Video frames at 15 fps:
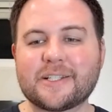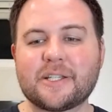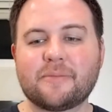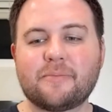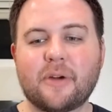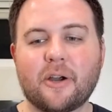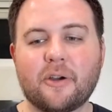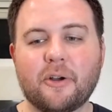
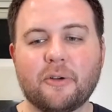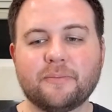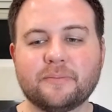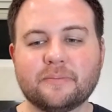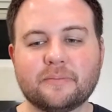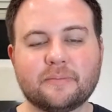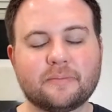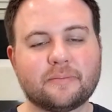tomorrow,
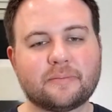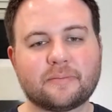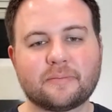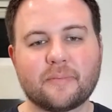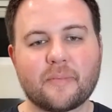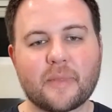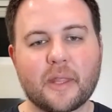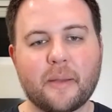
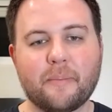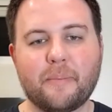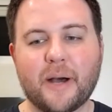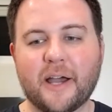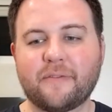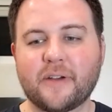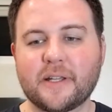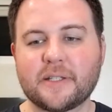
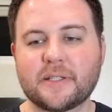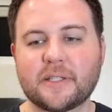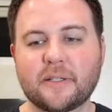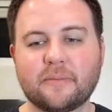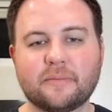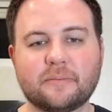bye, friends.